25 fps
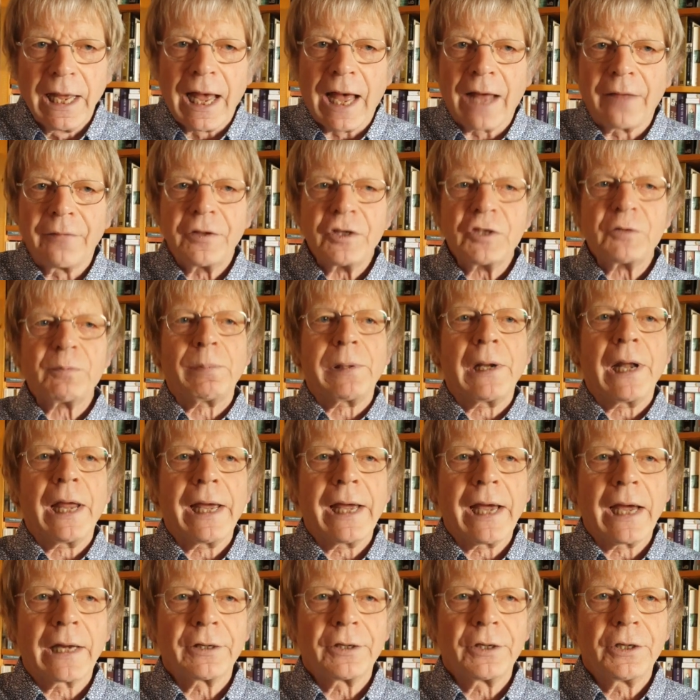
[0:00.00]
and this
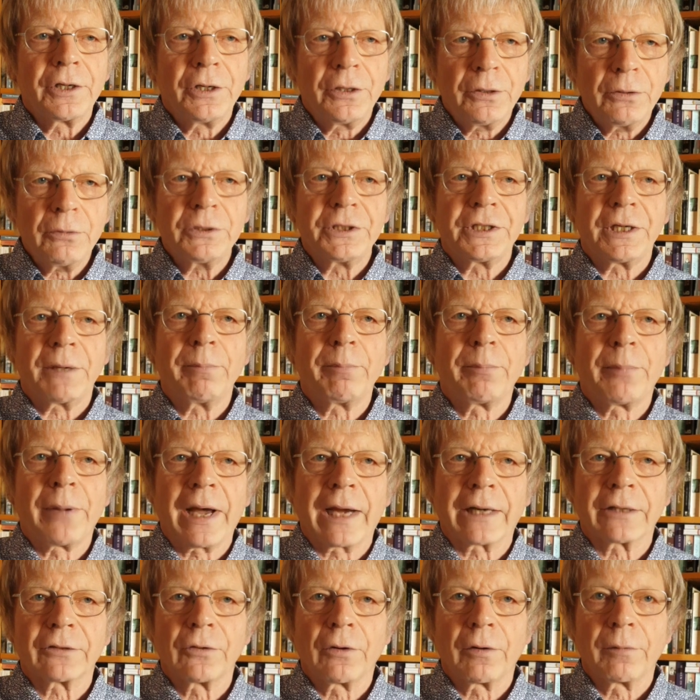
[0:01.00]
play had a huge
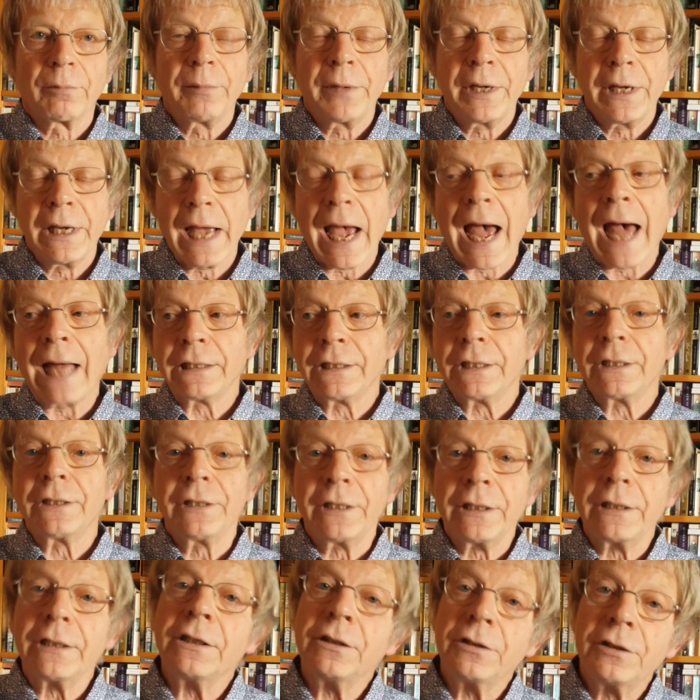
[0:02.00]
impact on me, and it
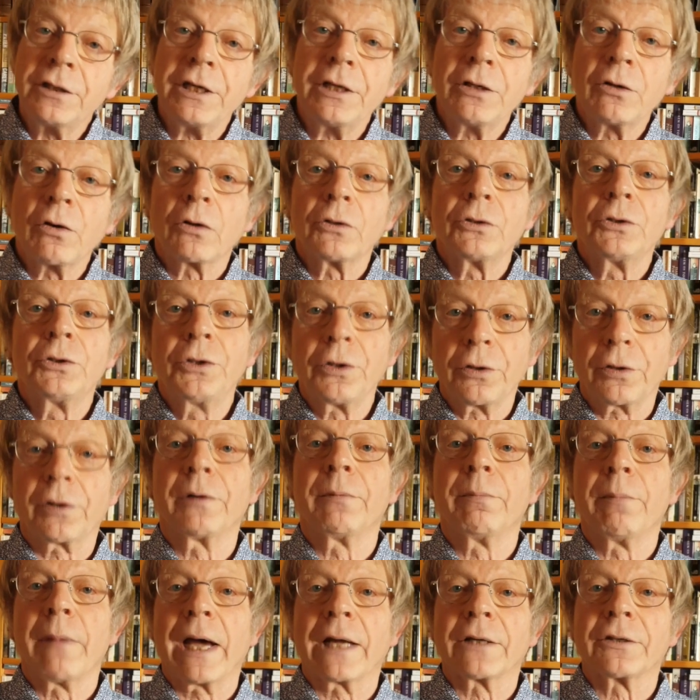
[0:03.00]
did indeed on
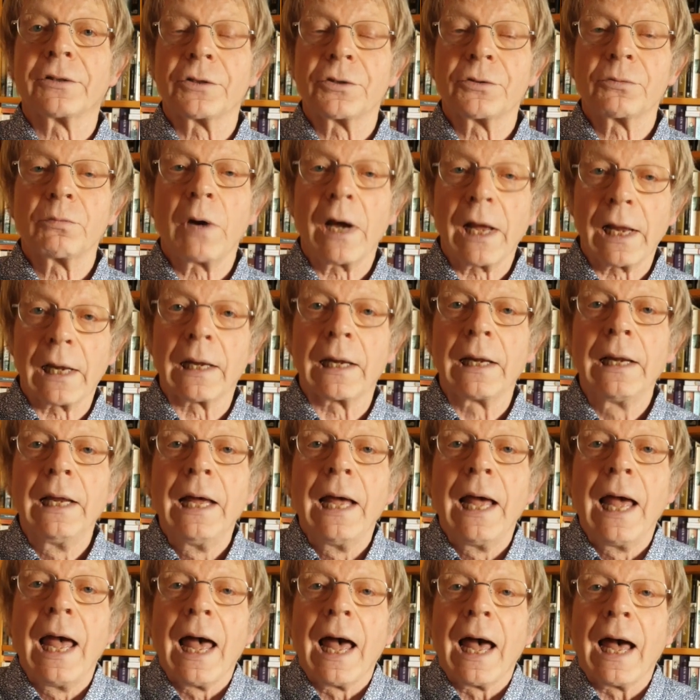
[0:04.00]
Dürrenmatt as well.
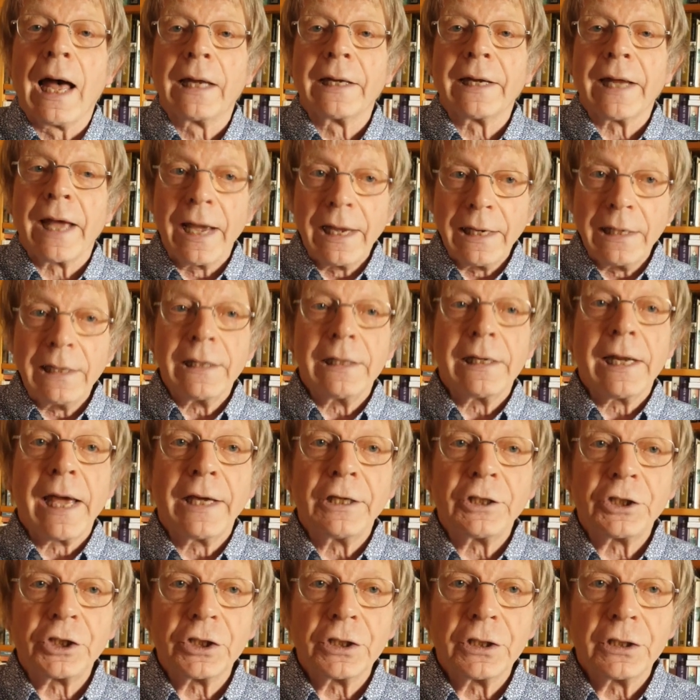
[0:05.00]
And
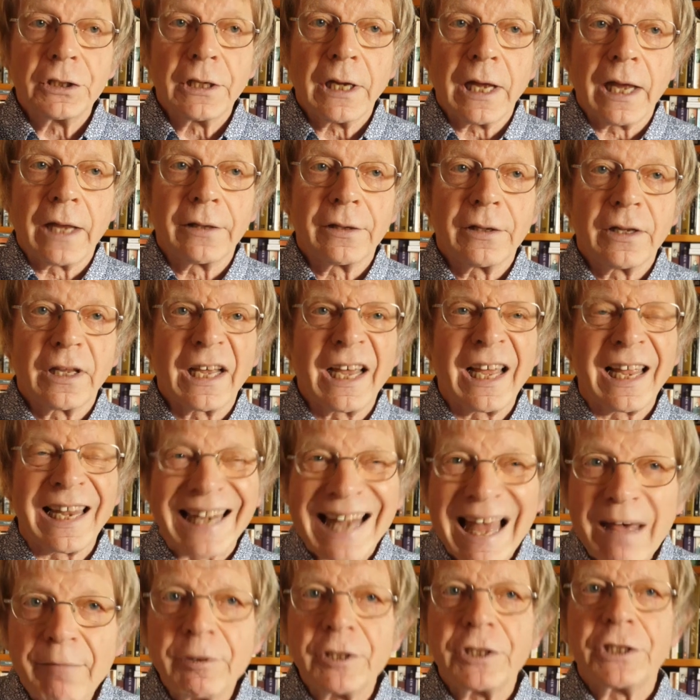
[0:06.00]
alienation and the
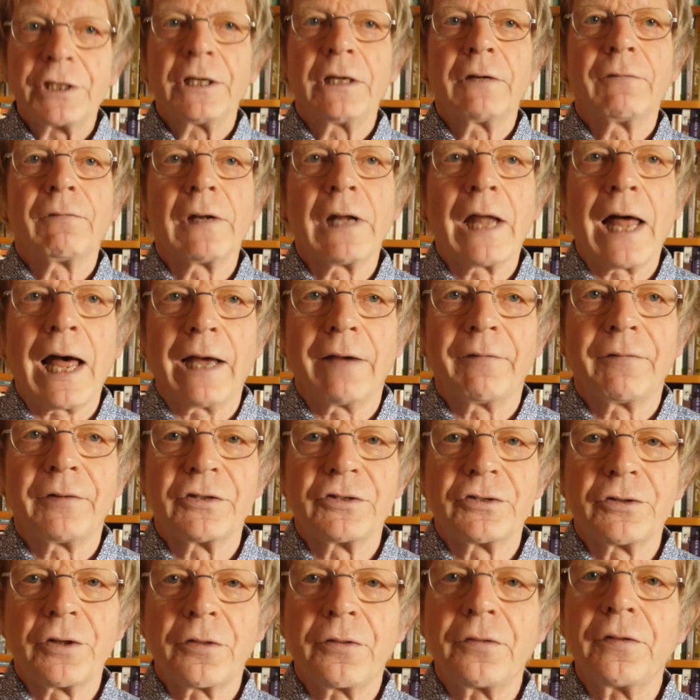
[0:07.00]
calamity of life
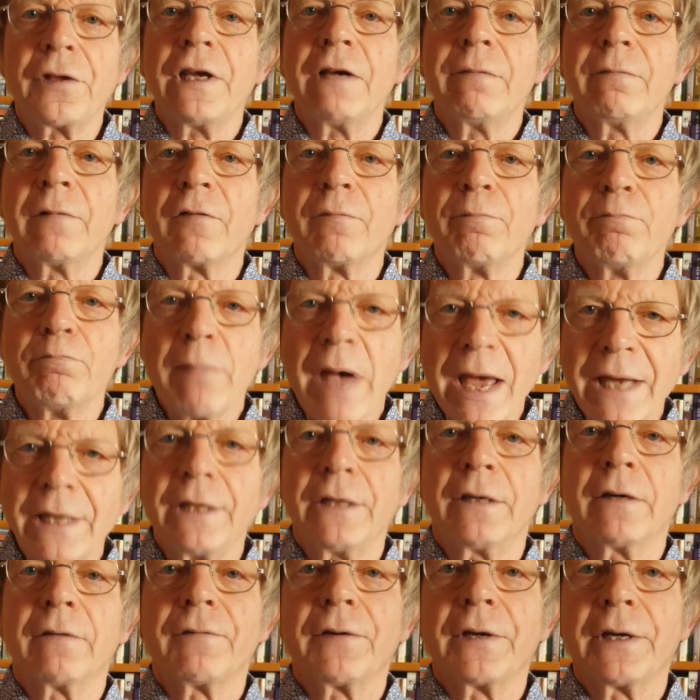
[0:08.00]
is the theme of
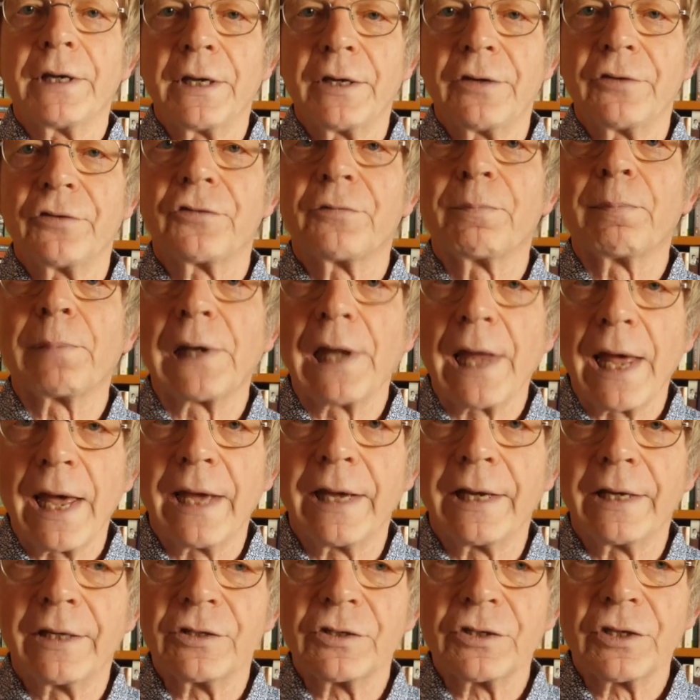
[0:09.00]
many of his
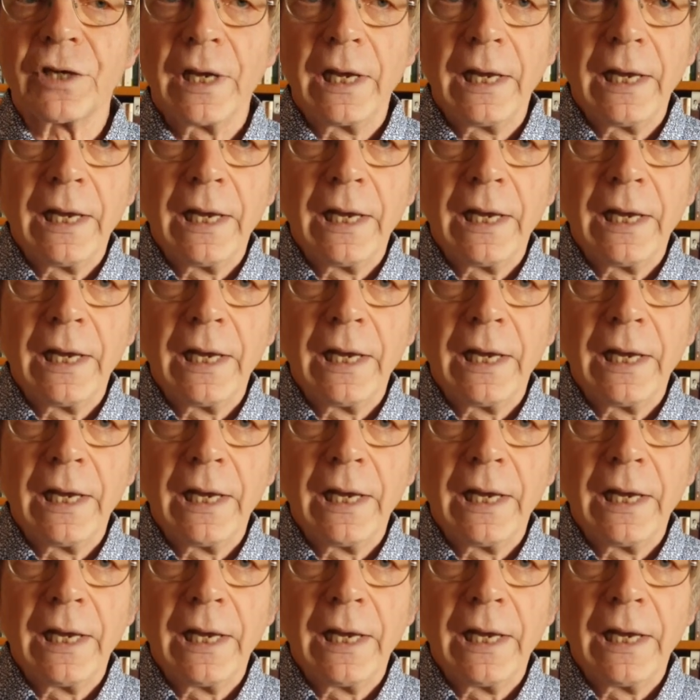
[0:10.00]
plays.